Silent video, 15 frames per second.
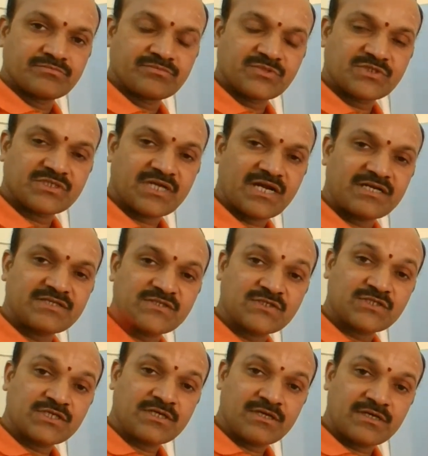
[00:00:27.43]

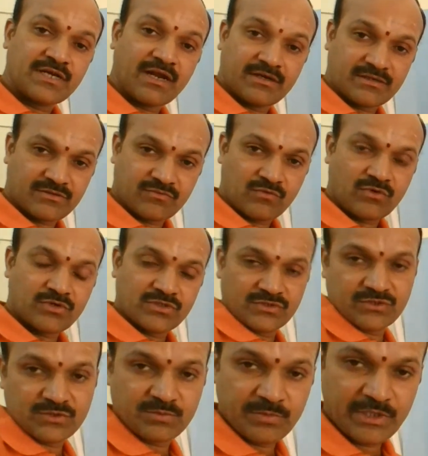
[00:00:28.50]
statistical data? What
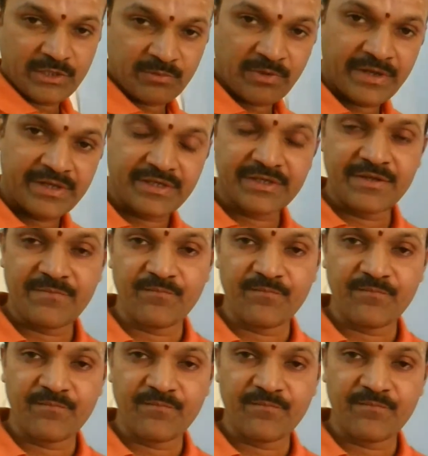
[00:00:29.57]
is meant by